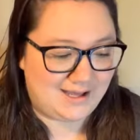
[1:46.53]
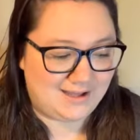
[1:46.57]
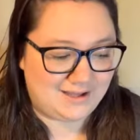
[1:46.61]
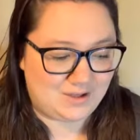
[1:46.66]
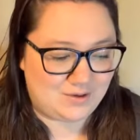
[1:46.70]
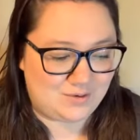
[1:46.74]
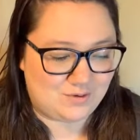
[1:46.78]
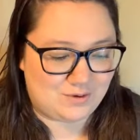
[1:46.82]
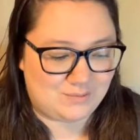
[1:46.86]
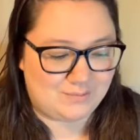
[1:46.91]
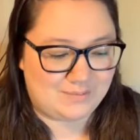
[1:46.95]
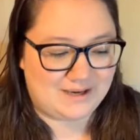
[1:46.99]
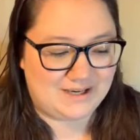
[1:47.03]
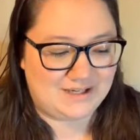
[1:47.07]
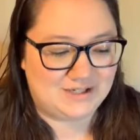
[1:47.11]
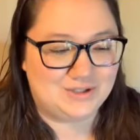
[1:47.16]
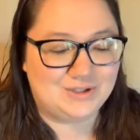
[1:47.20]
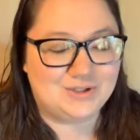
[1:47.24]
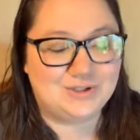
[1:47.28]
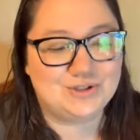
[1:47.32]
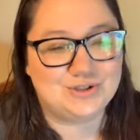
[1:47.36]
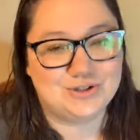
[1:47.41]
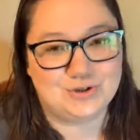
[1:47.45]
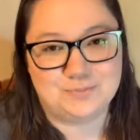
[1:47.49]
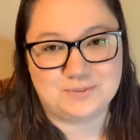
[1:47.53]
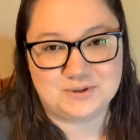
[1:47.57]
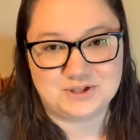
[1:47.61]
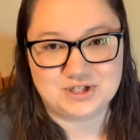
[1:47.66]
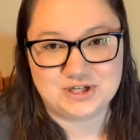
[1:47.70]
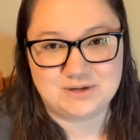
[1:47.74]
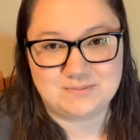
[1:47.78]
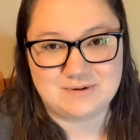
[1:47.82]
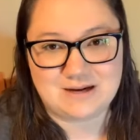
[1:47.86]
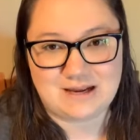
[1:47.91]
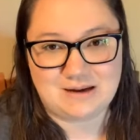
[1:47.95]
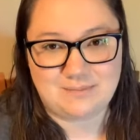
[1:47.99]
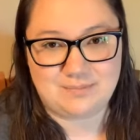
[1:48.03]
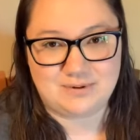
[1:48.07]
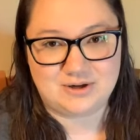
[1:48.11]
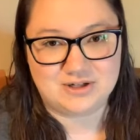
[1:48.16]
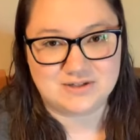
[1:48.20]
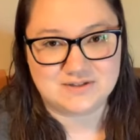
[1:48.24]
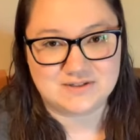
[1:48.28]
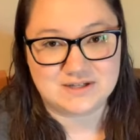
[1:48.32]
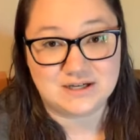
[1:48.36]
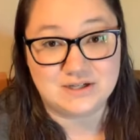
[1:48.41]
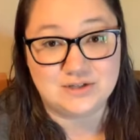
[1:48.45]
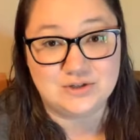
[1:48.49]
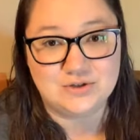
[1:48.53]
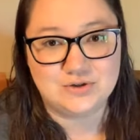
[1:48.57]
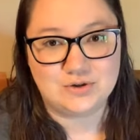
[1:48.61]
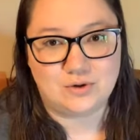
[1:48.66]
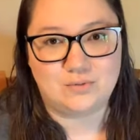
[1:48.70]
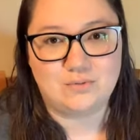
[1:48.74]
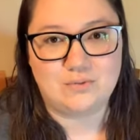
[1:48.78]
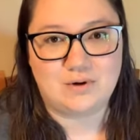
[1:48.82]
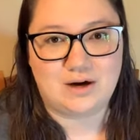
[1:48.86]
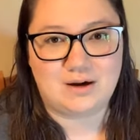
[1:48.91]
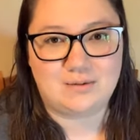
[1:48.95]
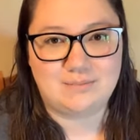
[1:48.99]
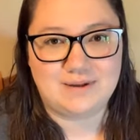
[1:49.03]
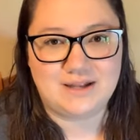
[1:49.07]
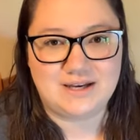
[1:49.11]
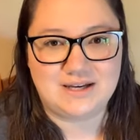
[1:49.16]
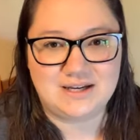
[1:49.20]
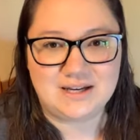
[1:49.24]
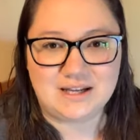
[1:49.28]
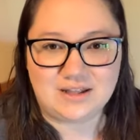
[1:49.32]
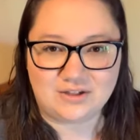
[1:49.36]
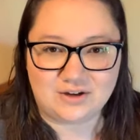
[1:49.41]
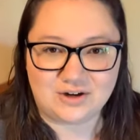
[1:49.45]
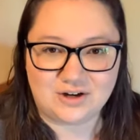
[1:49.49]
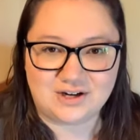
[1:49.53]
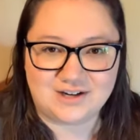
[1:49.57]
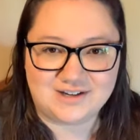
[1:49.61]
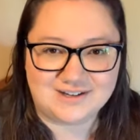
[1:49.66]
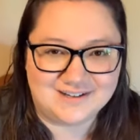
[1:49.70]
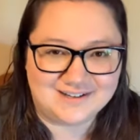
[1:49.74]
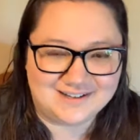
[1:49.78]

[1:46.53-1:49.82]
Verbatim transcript: You can buy super cheap diapers. I don't recommend either.